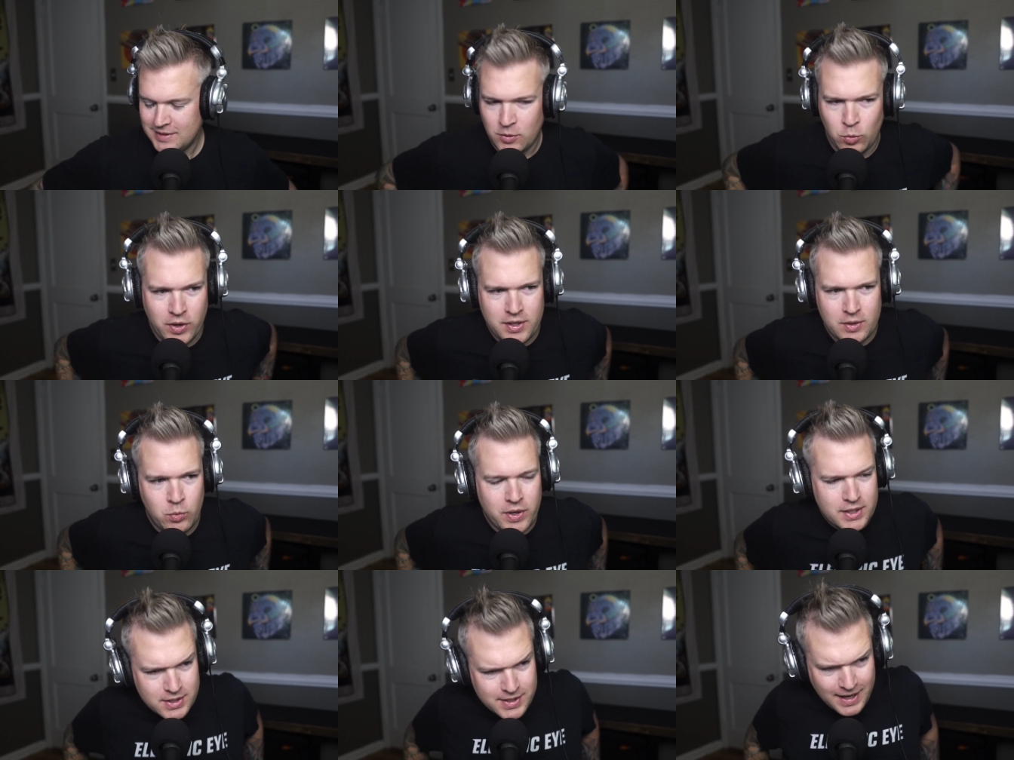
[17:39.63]
When
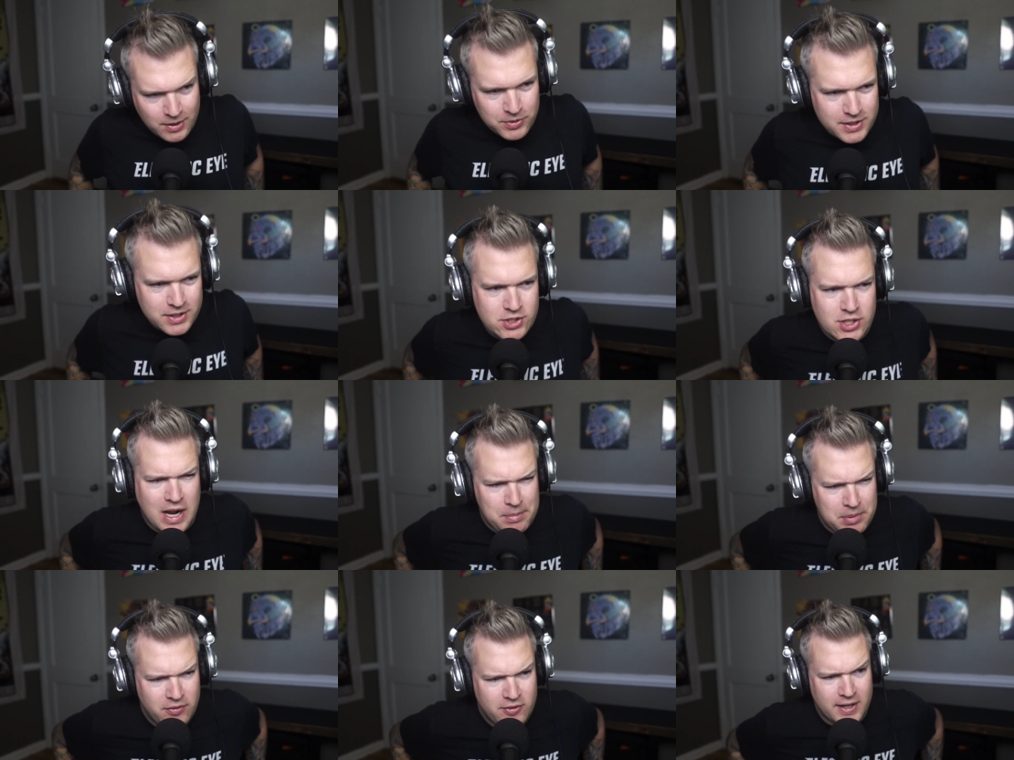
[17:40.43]
when did yeah when did
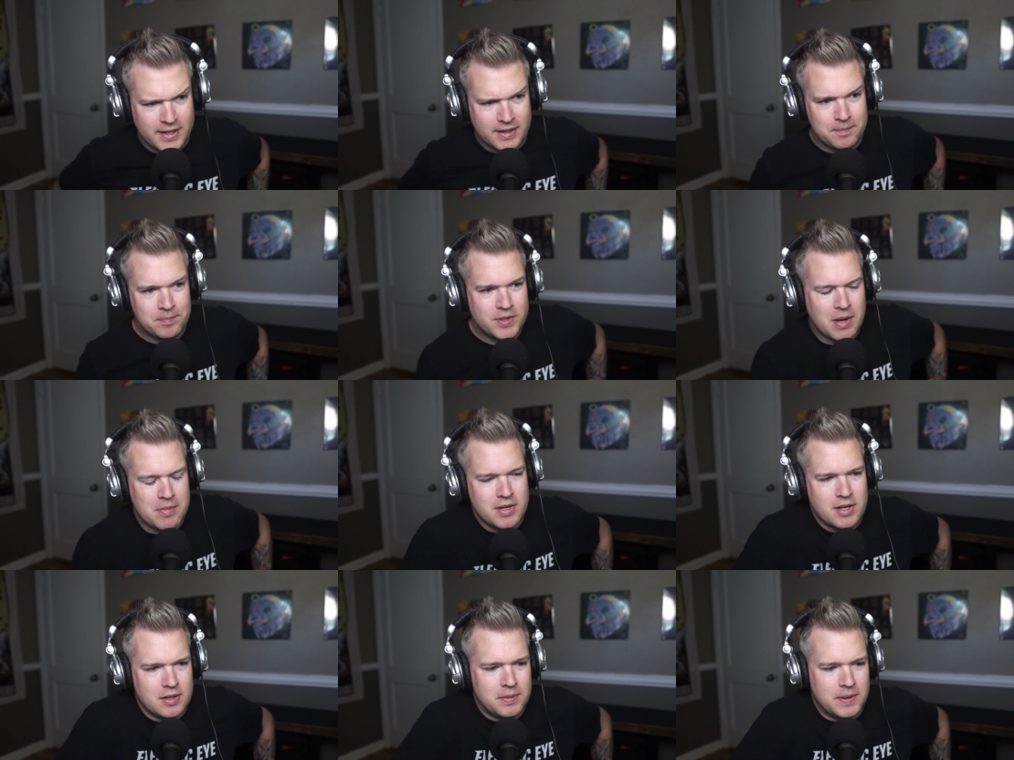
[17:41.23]
Shopify come
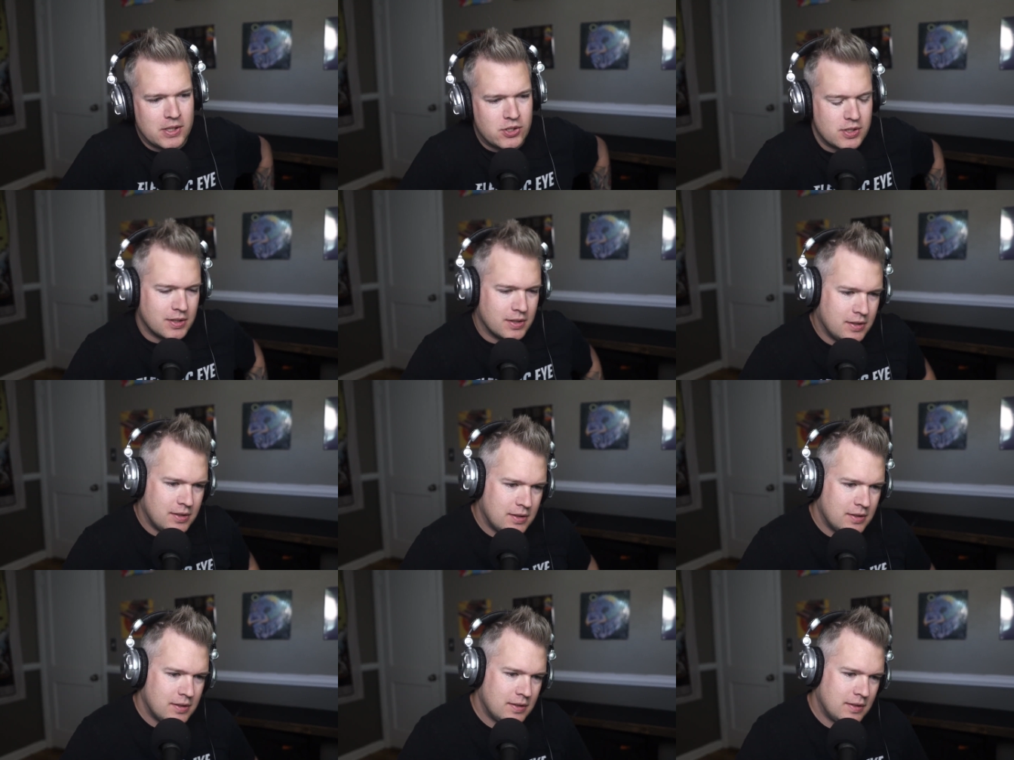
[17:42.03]
into the picture?
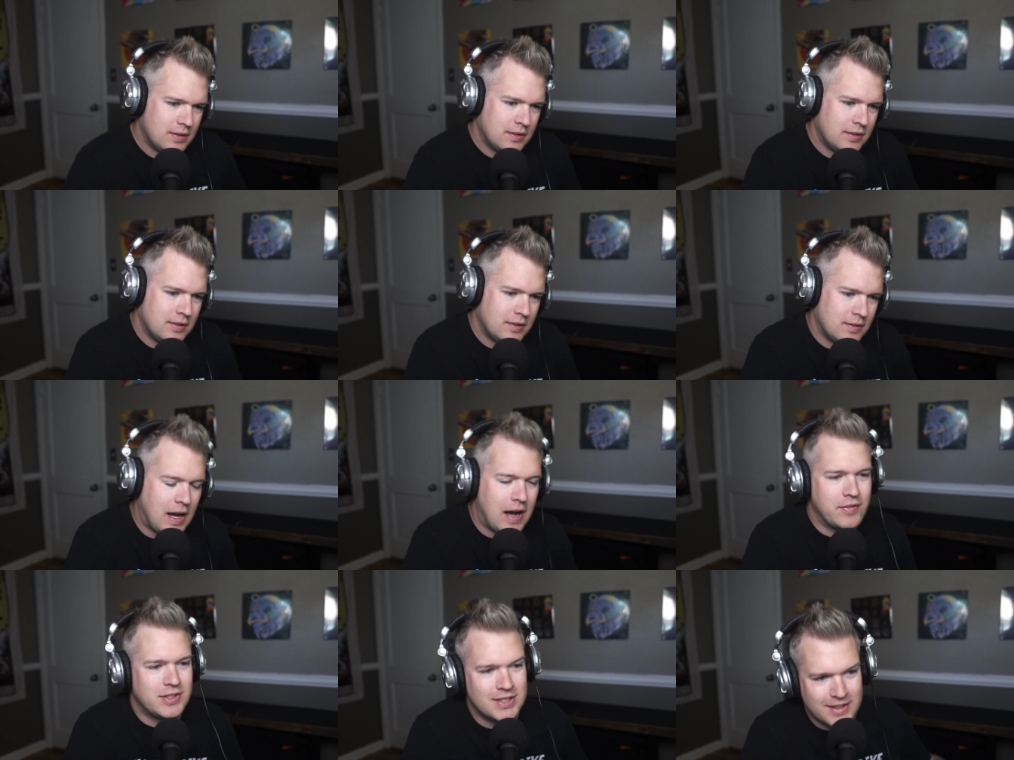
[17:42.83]

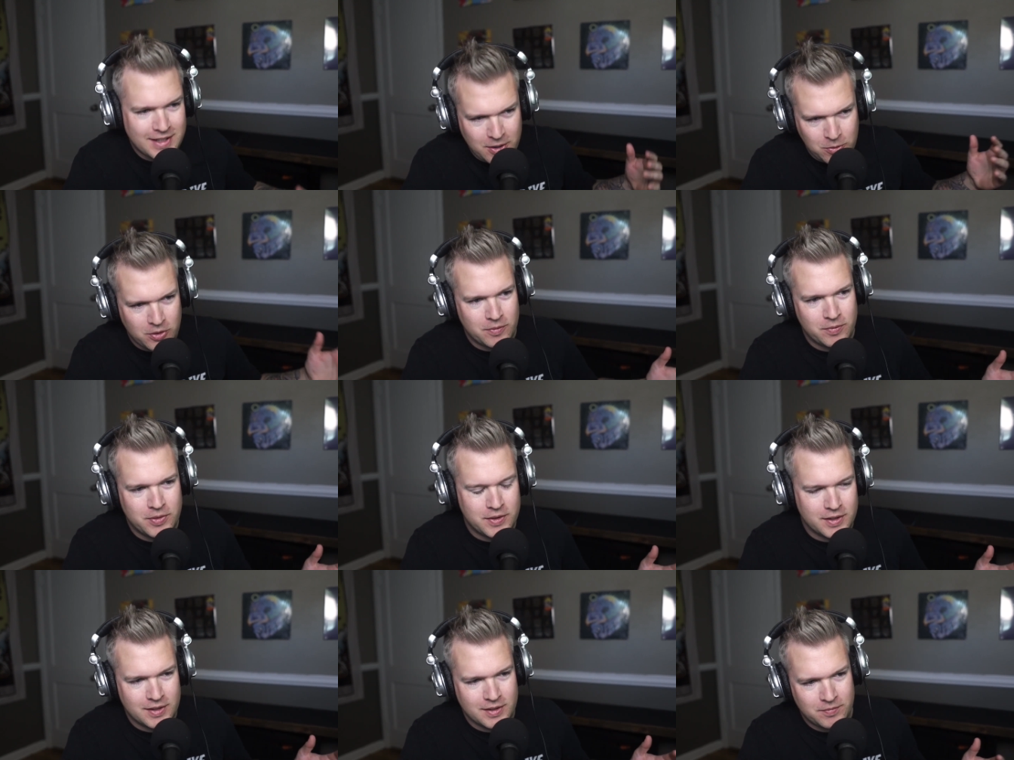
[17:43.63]
Obviously, they were
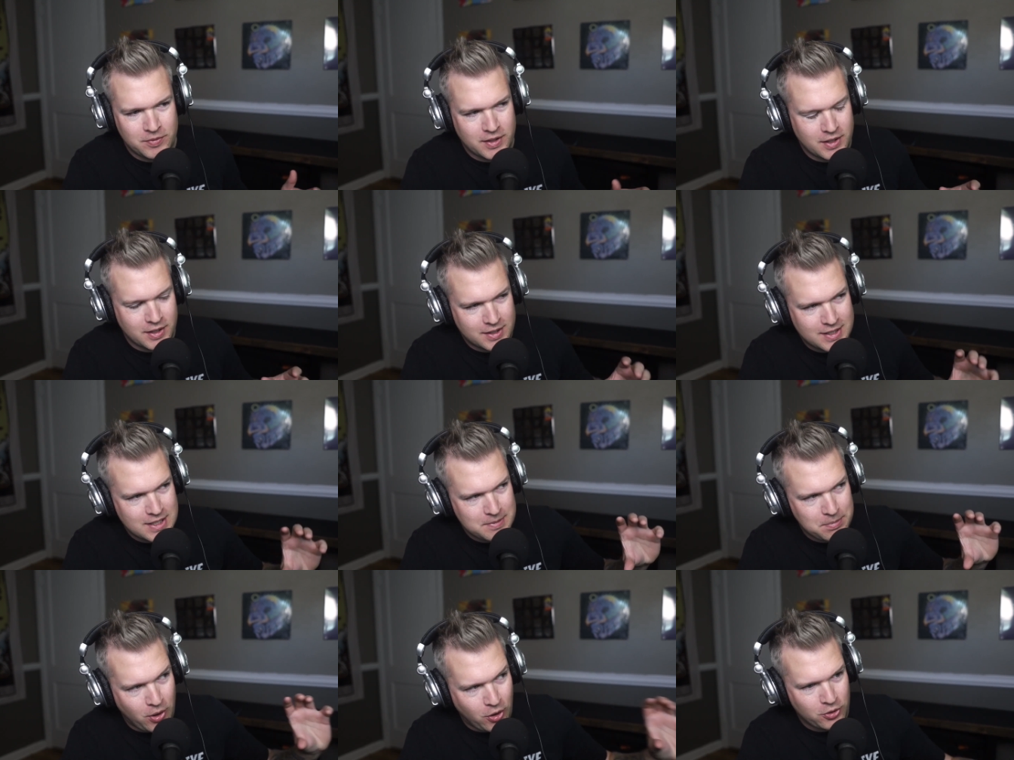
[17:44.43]
the a
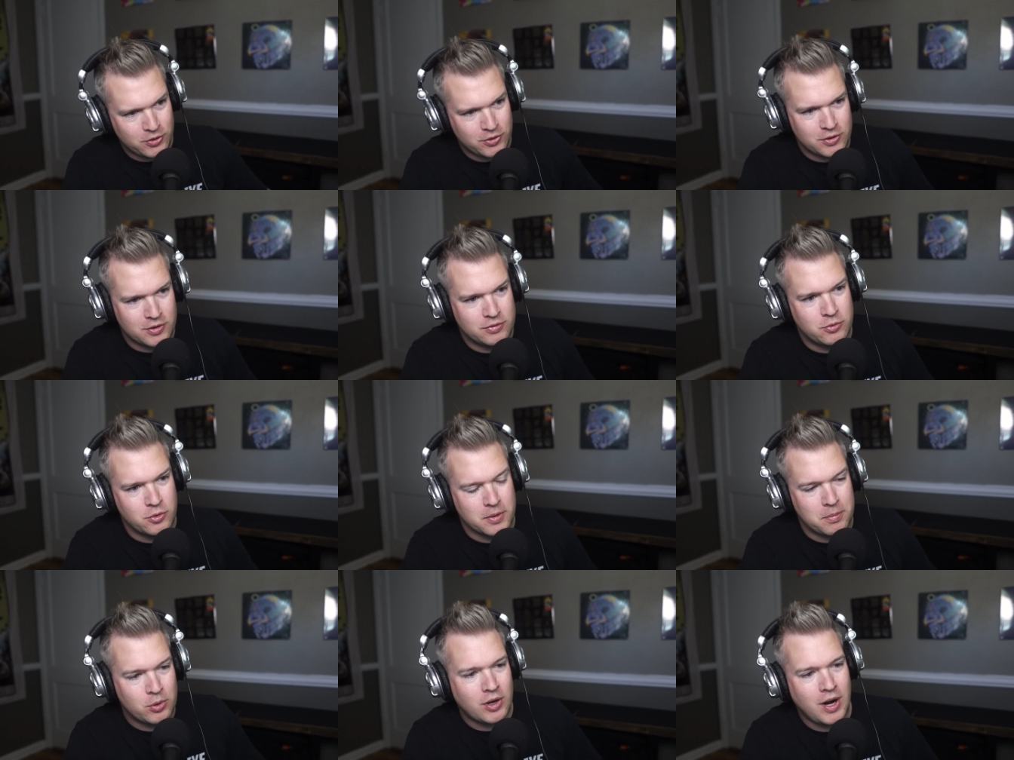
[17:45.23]
key partner for
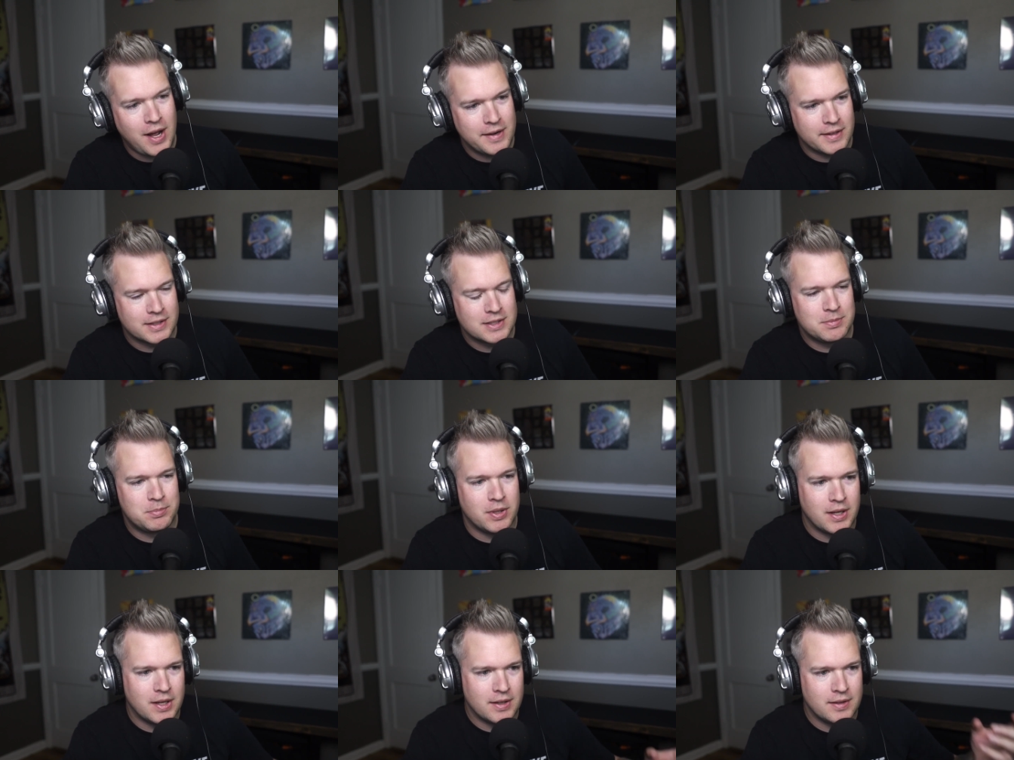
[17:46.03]
the product,
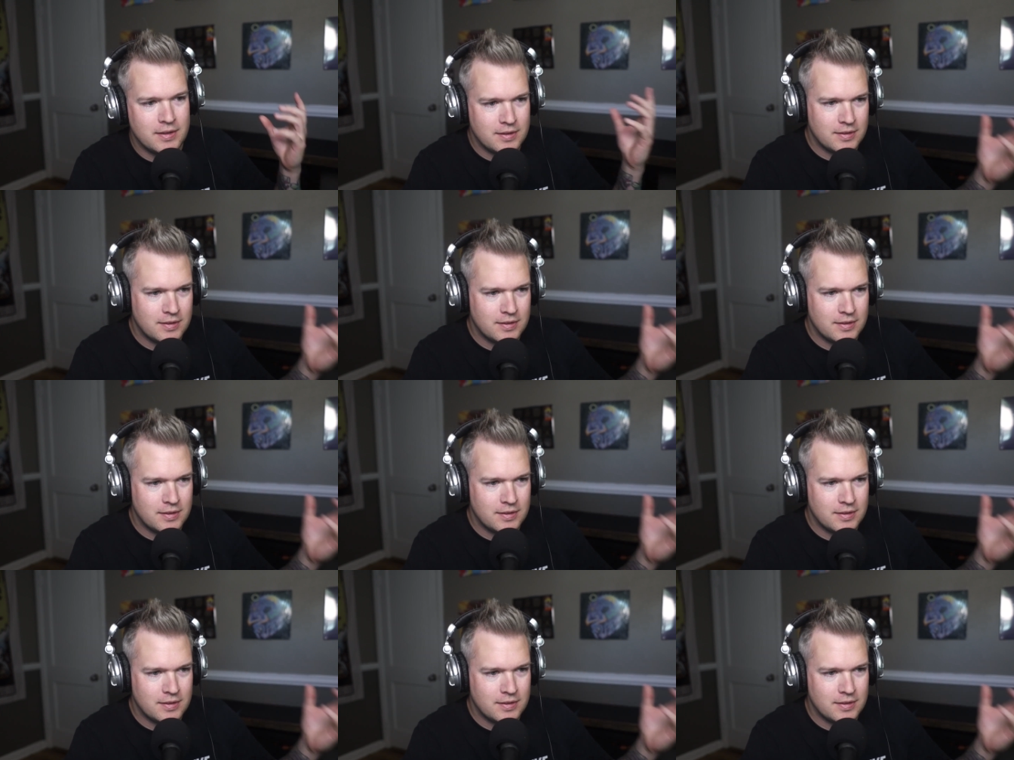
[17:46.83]
but